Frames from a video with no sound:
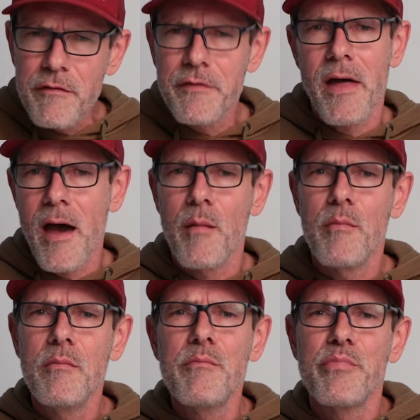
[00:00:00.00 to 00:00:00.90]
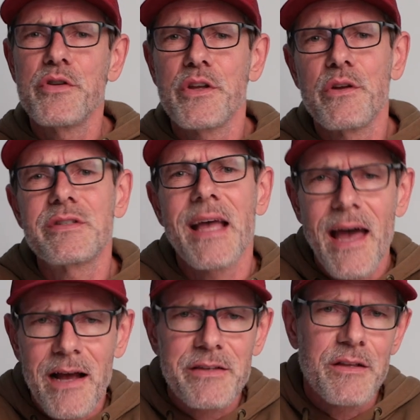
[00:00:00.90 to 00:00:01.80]
of them produce
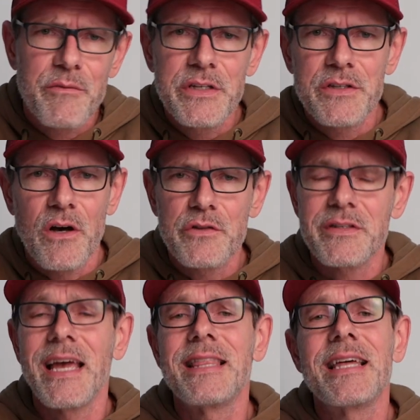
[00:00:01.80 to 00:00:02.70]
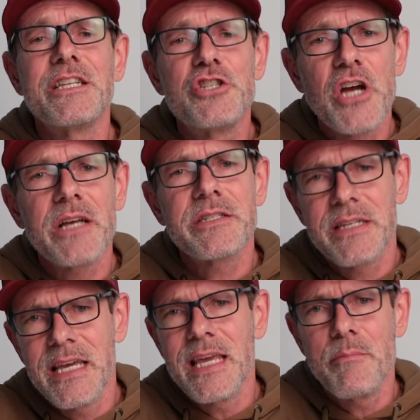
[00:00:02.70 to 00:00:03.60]
excellent results and they
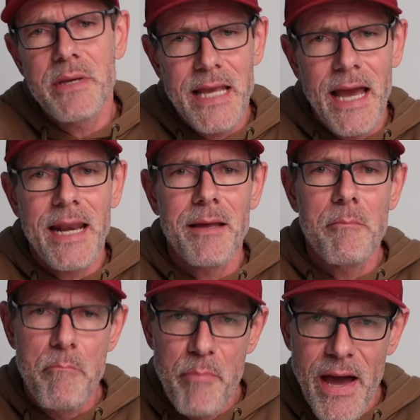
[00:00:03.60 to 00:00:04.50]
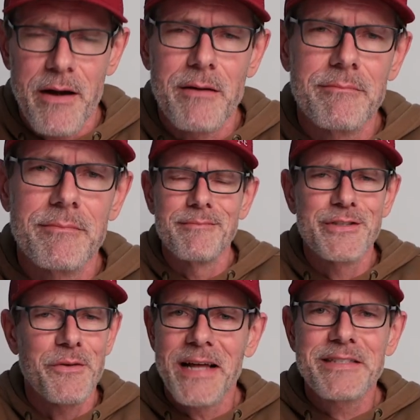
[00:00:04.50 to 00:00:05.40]
just keep getting better.
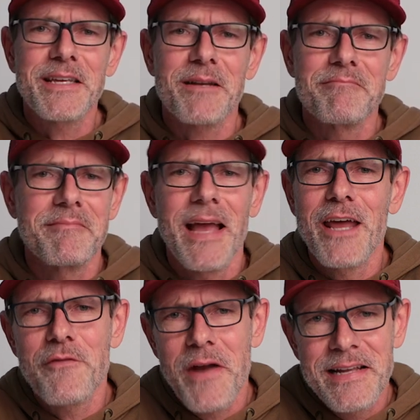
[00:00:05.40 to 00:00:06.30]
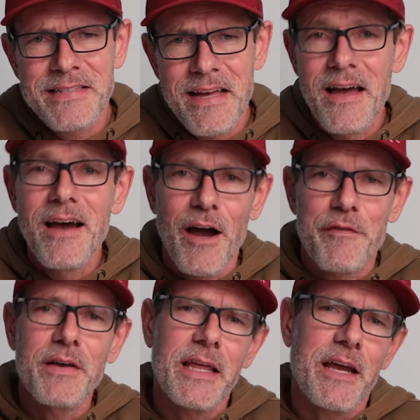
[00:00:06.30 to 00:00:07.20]
So that's it, end of rant. I
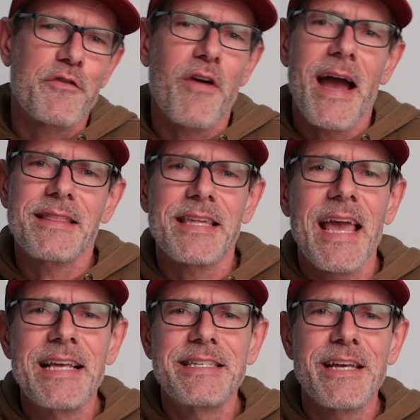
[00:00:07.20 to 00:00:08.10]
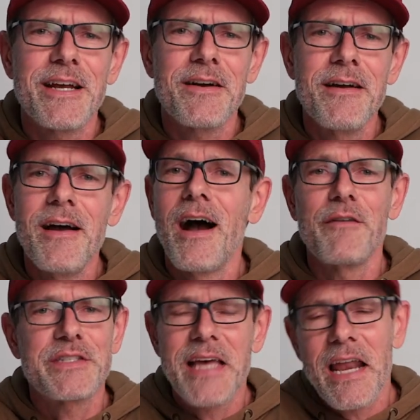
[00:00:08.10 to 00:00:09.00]
feel like I've cracked the case here.
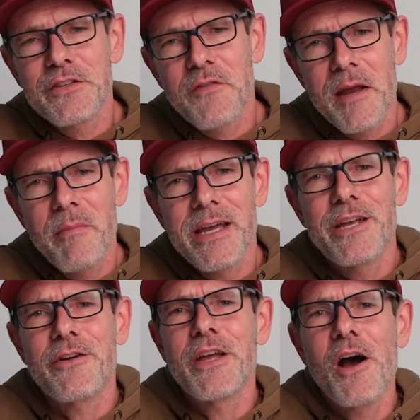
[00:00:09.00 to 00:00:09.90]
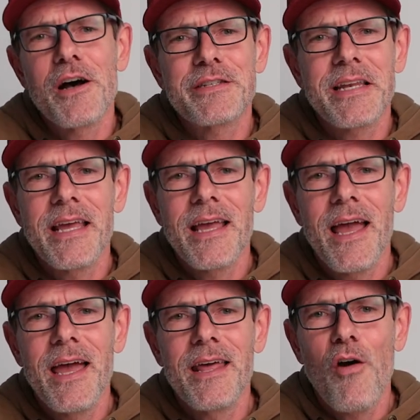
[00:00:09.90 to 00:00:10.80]
I've satisfied my curiosity
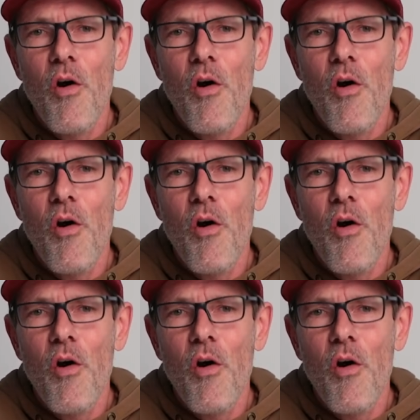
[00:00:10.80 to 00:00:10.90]
and